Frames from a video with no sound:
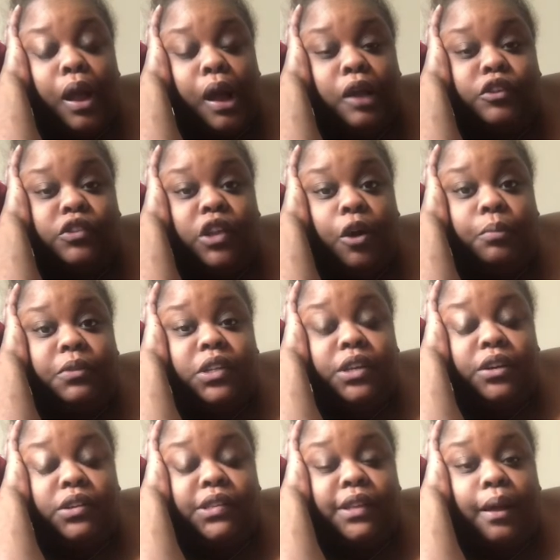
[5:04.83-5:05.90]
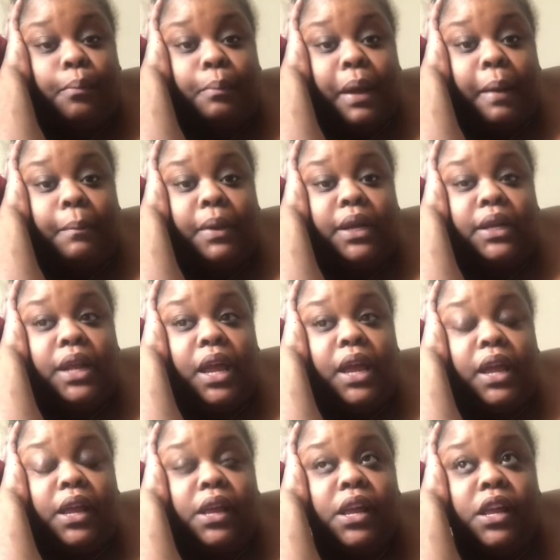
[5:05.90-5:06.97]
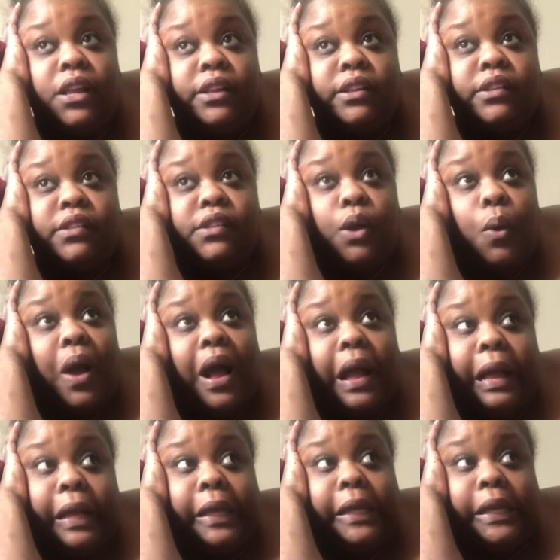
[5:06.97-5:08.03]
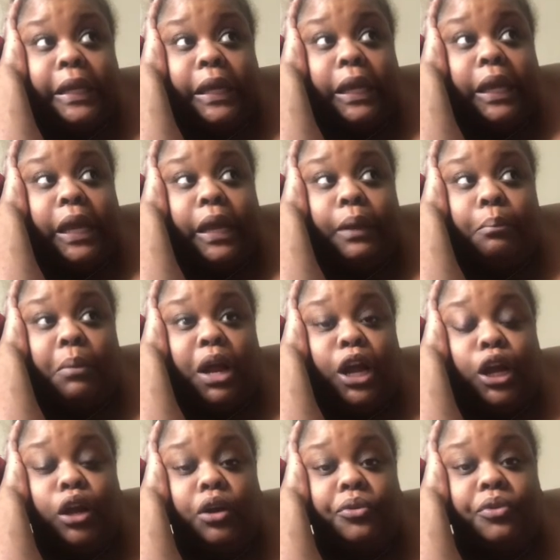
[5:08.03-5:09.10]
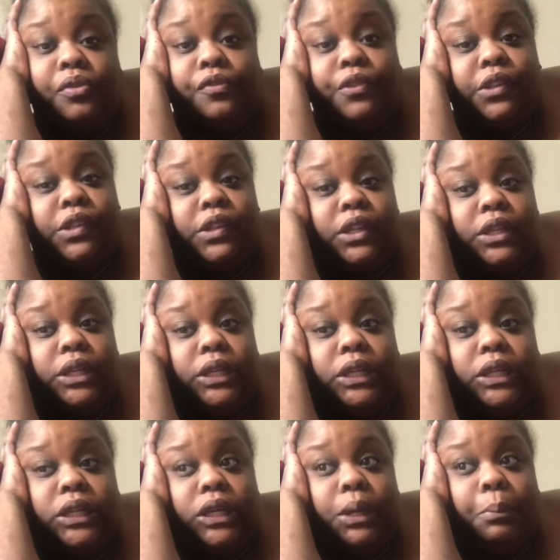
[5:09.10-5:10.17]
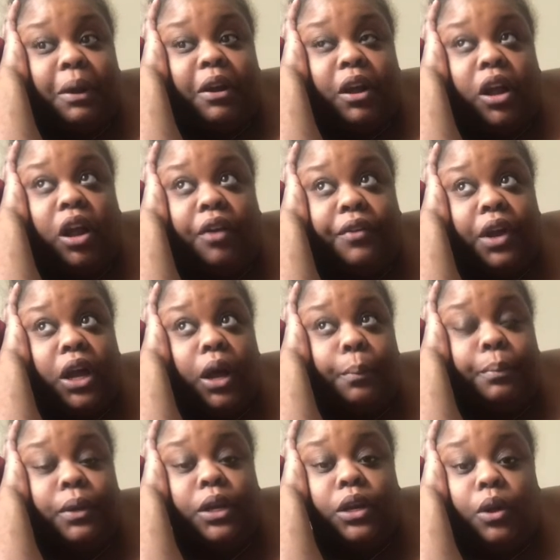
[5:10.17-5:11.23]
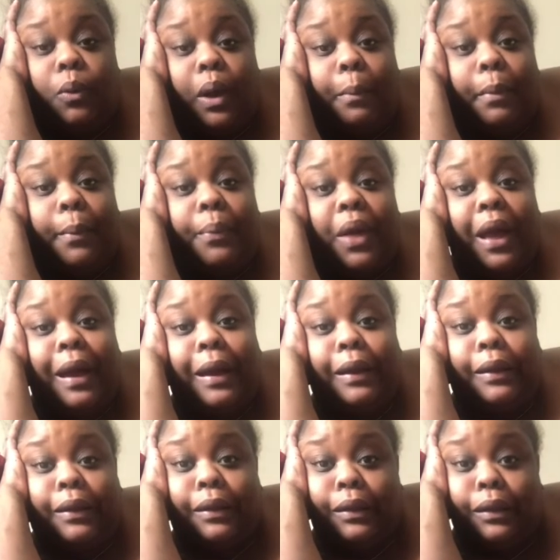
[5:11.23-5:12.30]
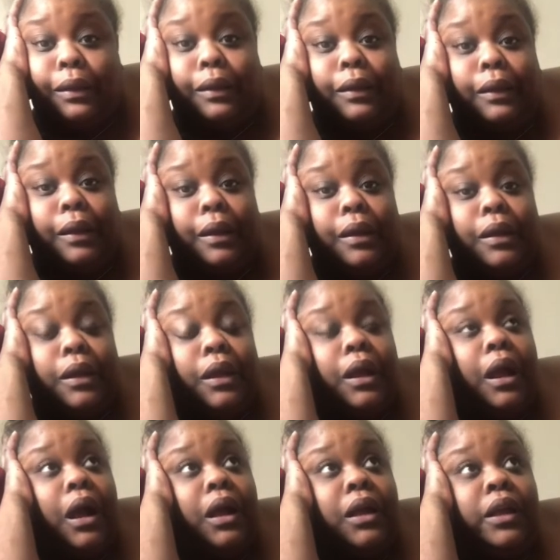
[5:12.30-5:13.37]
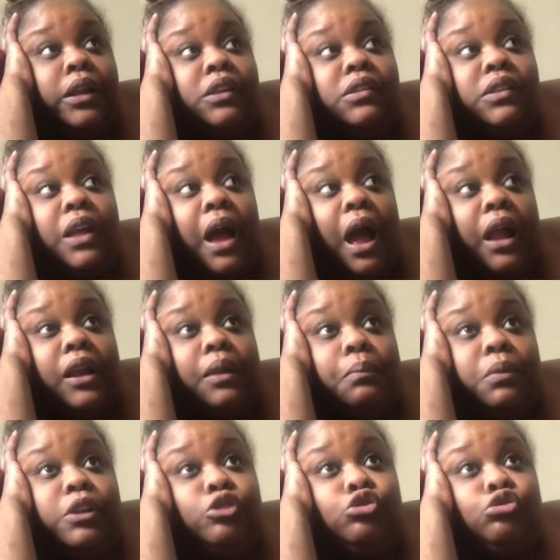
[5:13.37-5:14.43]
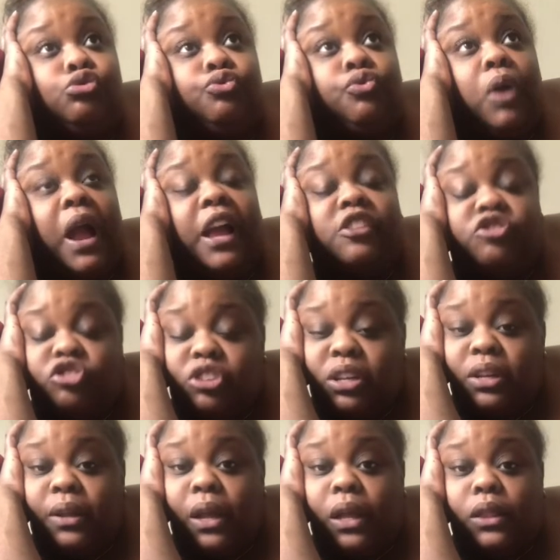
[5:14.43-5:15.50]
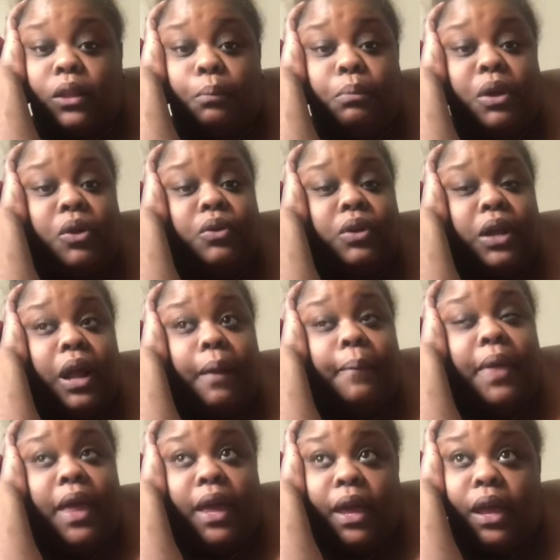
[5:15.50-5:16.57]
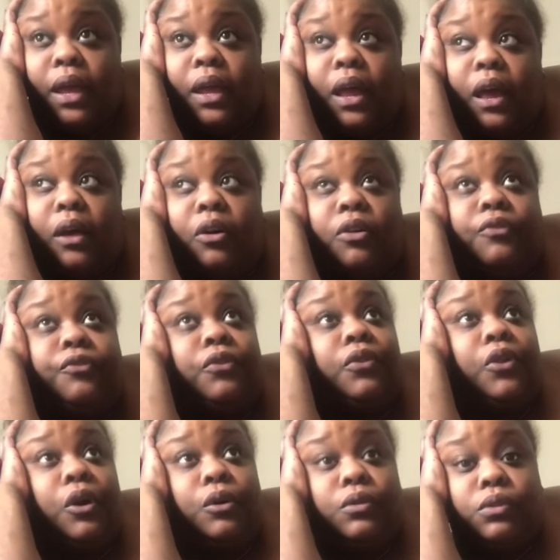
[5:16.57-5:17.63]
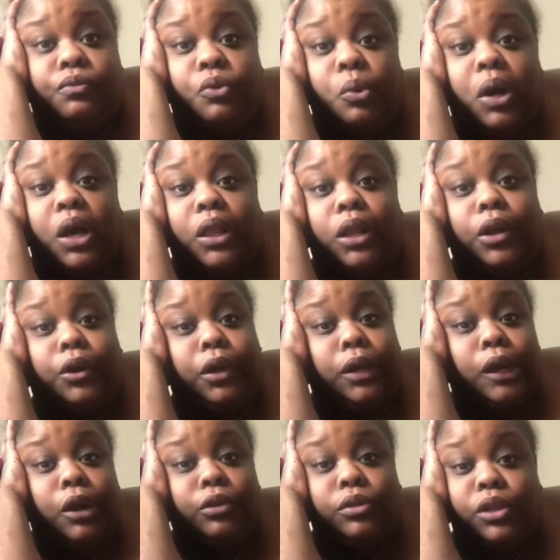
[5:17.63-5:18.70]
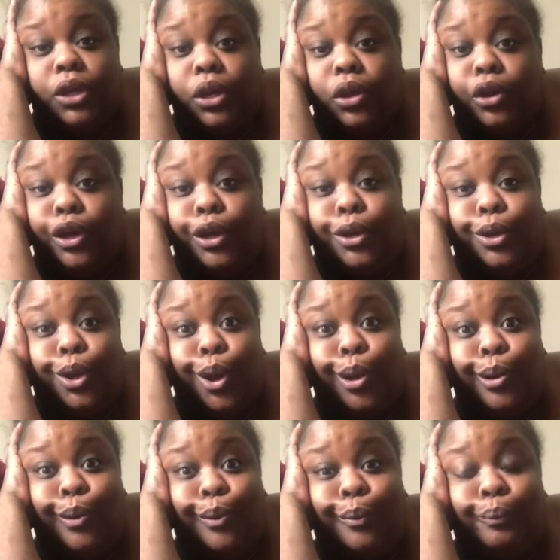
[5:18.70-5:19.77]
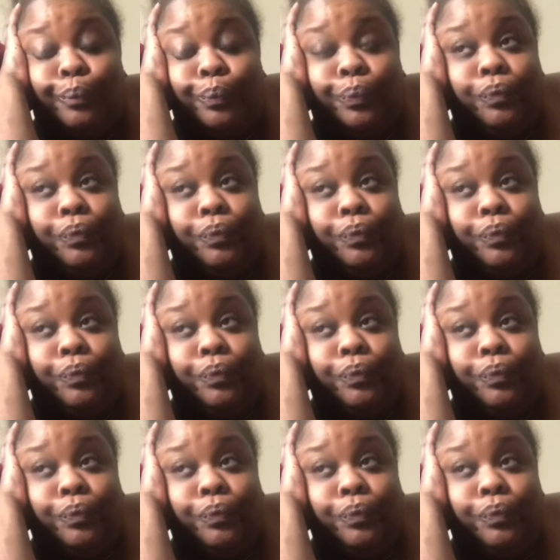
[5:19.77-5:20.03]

I just hope to hear something by Monday so I can let my current facility and my current company know I'm up out of here. It has gotten to be too ratchet at the building I'm at. Um, for those of you all that are in healthcare and know,